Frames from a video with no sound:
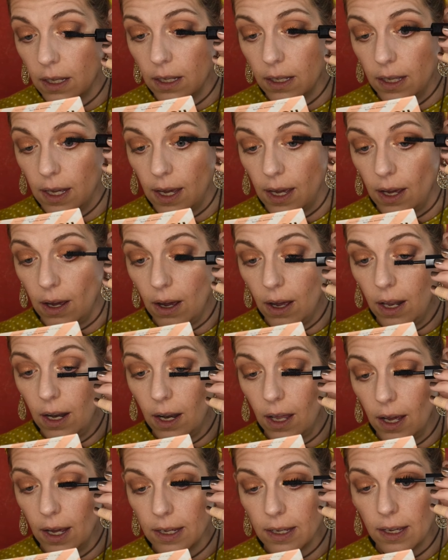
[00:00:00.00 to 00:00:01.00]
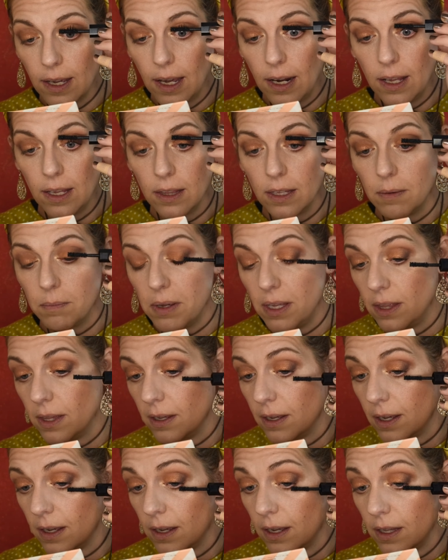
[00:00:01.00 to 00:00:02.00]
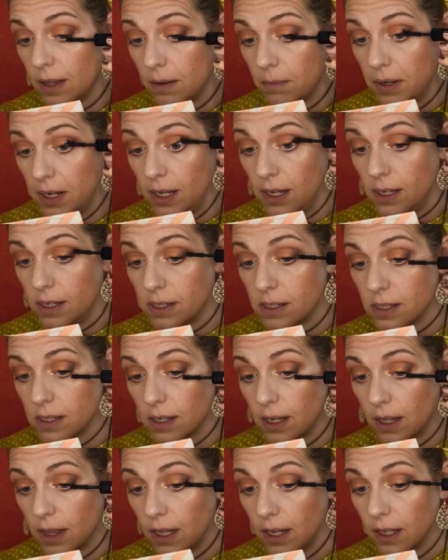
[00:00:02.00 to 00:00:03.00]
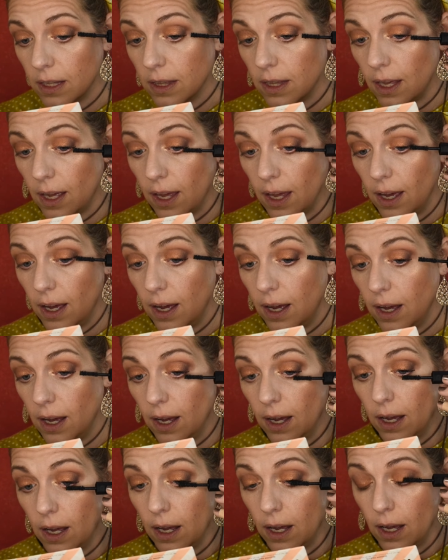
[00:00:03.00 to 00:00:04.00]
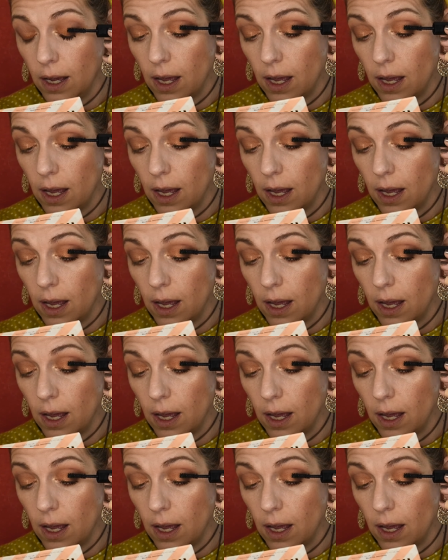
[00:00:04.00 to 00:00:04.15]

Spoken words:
yeah, I like getting them in the minis. I think they are,